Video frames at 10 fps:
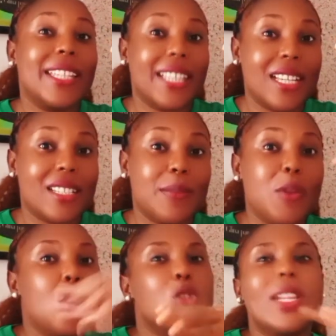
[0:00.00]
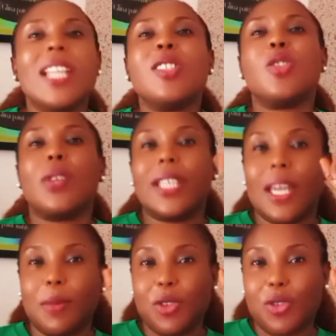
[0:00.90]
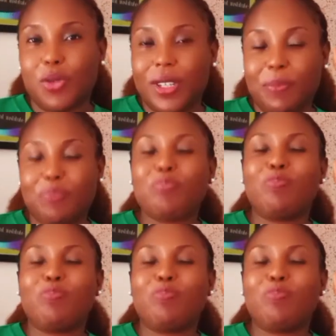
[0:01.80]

Yes. So let's talk chemistry.